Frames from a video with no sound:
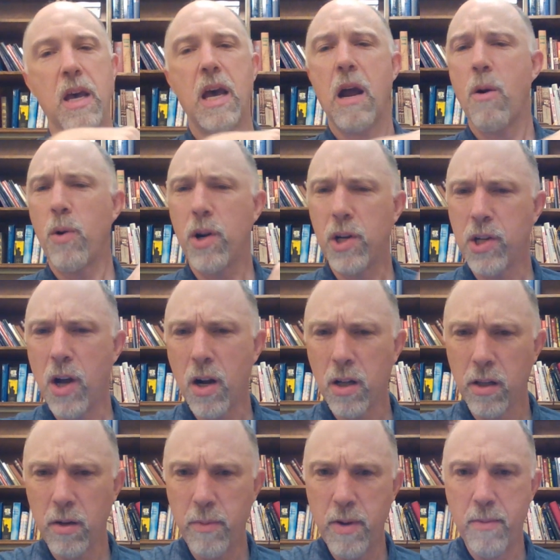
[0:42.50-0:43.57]
We're going to talk a
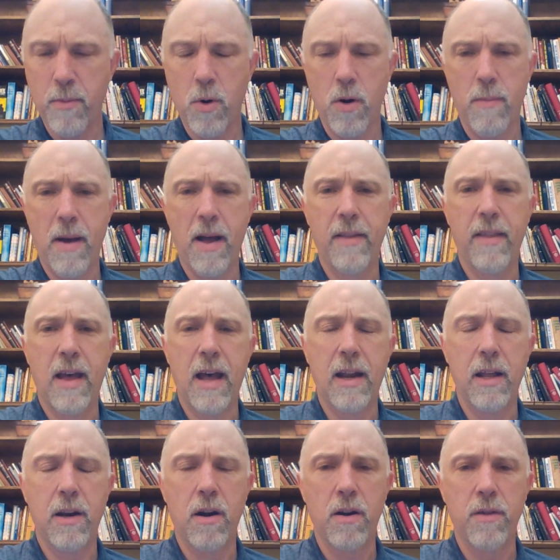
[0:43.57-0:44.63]
little bit more about that
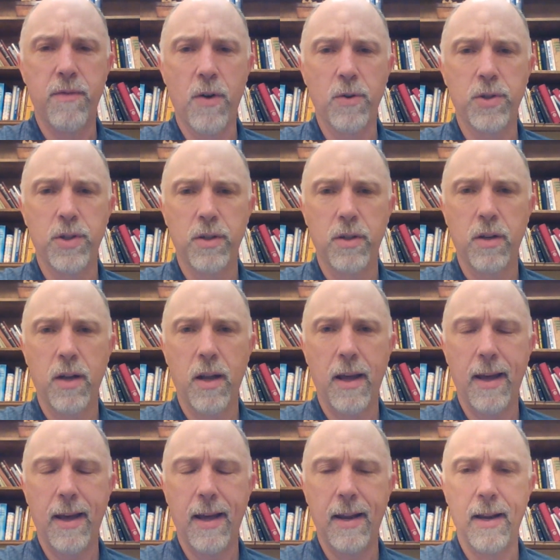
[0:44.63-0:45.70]
in our devotion,
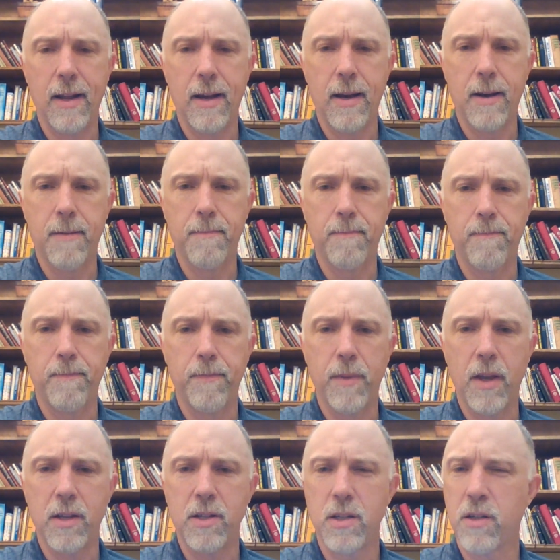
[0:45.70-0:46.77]
and um,
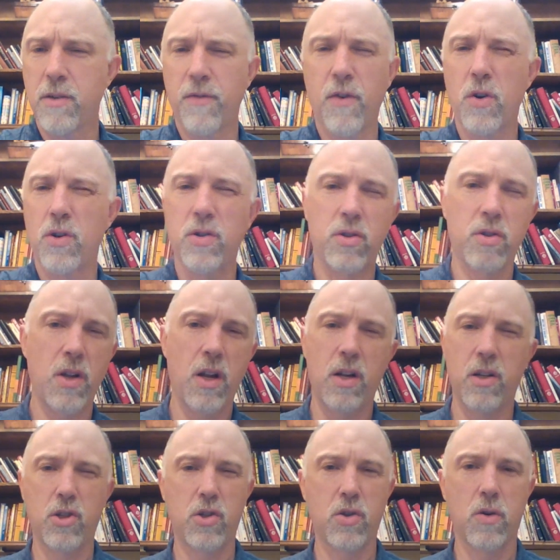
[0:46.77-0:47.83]
it's just a verse and
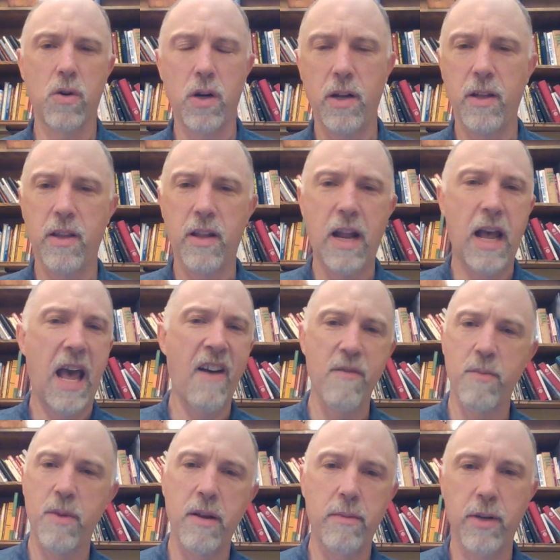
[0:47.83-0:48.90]
a story that I
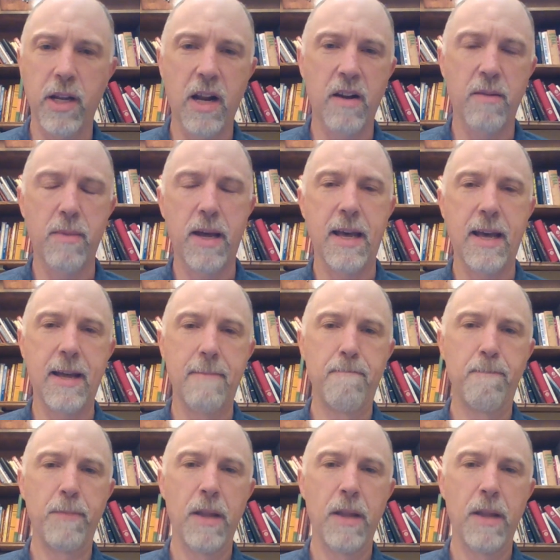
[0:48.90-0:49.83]
haven't been able to get out of my head.